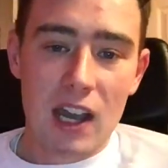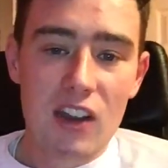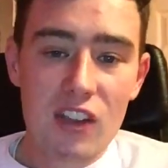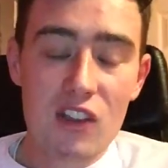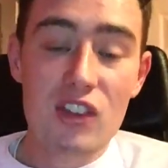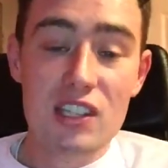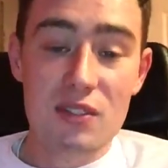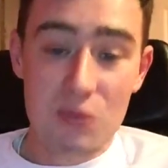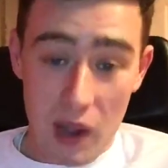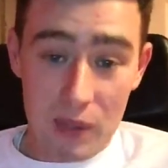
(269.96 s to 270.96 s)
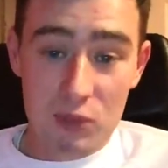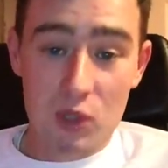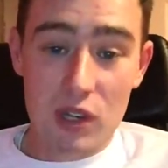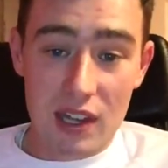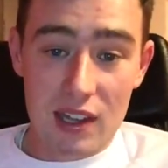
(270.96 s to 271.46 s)
Another reason why I'm
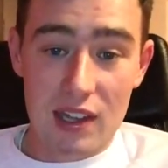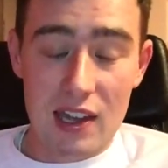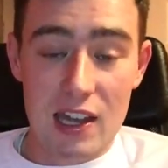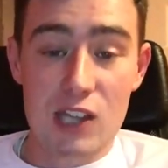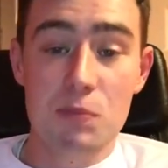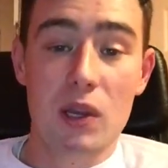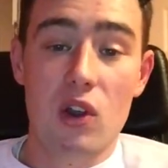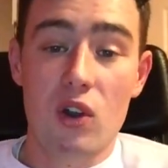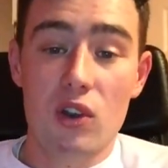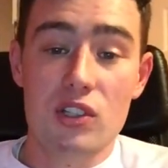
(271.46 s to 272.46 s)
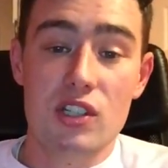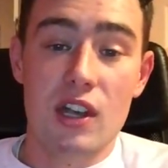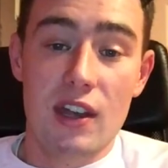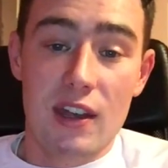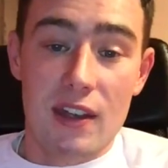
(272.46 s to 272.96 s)
doing it is because
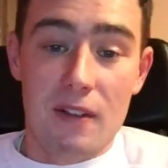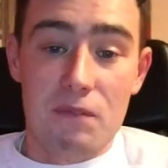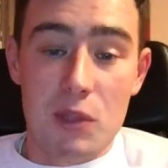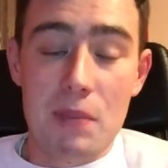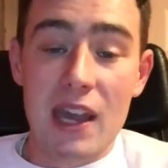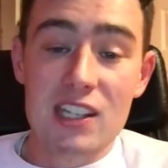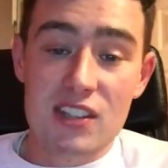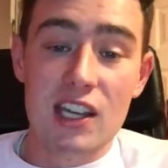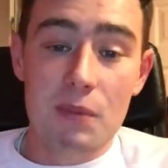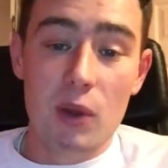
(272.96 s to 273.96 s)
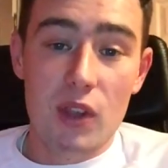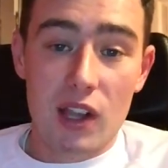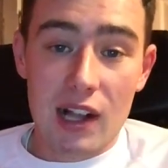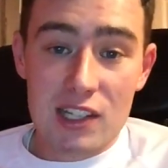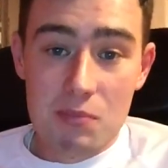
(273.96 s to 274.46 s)
the best thing about the
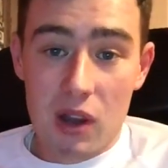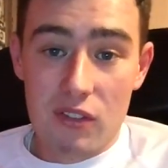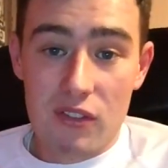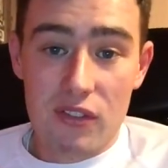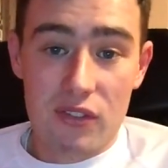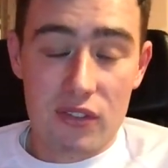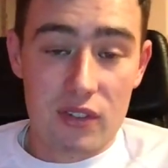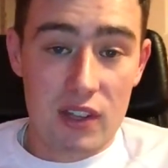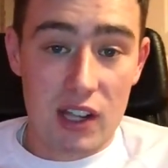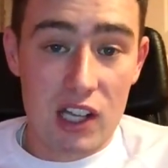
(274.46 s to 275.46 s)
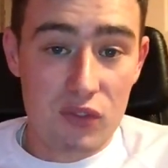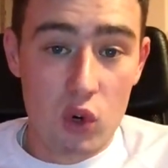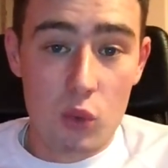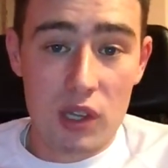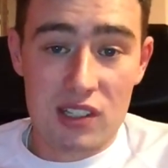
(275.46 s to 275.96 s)
last month, the last
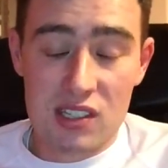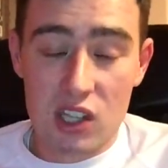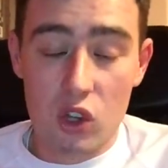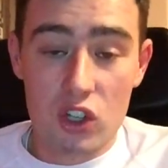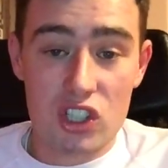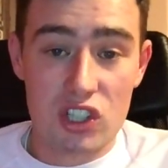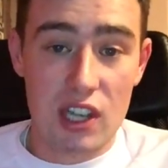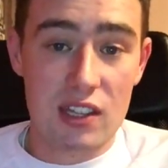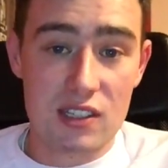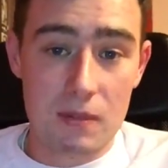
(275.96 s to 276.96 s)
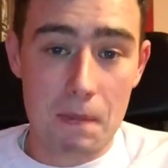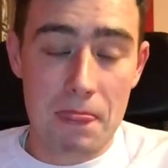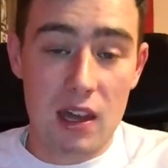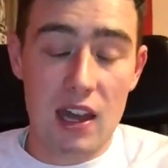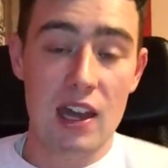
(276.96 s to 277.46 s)
4 weeks since I launched this,
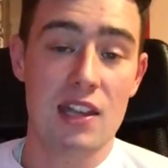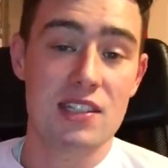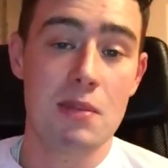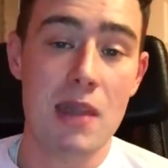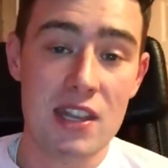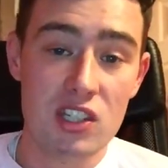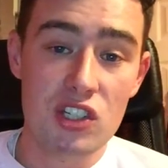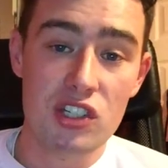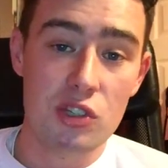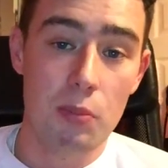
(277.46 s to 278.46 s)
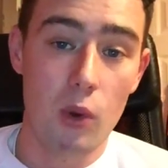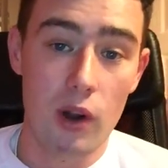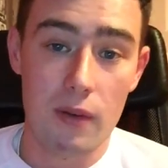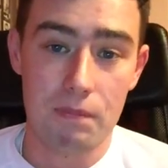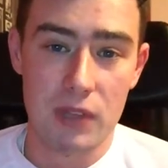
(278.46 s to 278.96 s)
is the messages of
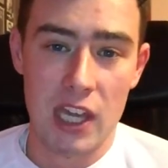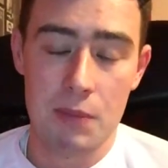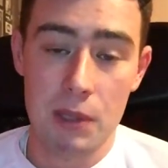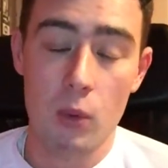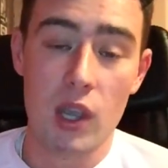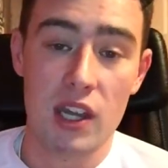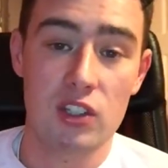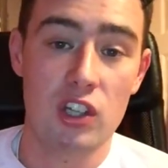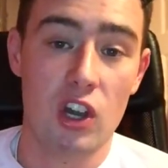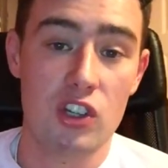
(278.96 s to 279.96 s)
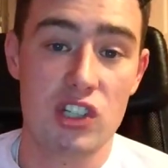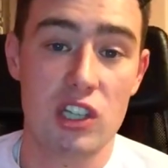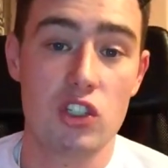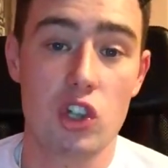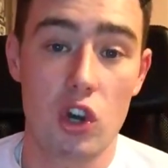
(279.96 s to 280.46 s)
support and the people getting in touch
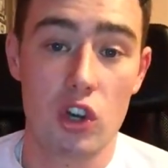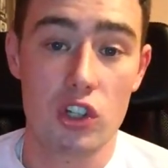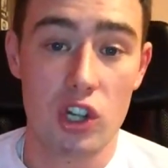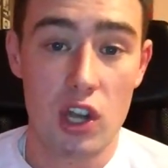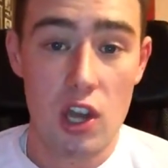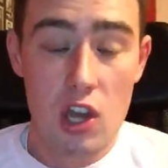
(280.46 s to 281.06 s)
saying, Josh,